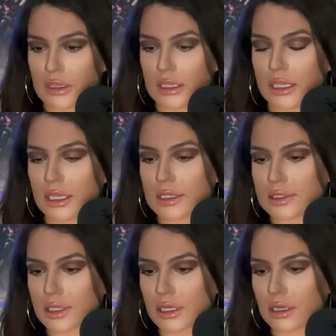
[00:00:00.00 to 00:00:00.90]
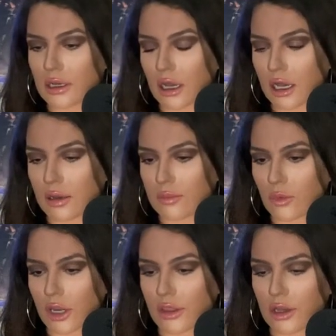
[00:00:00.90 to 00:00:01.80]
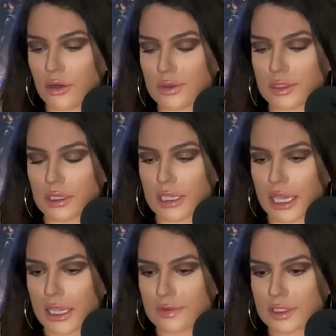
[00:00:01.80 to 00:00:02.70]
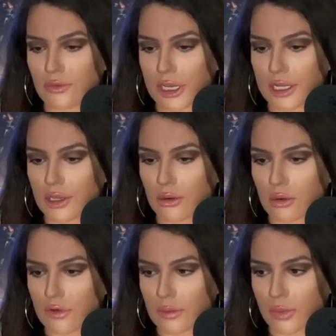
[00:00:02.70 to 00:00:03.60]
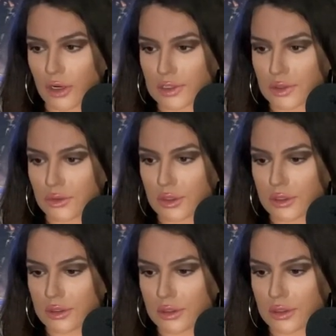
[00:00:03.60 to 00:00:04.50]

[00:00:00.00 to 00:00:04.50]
He is the one of the hosts on KFC Radio over at Barstool.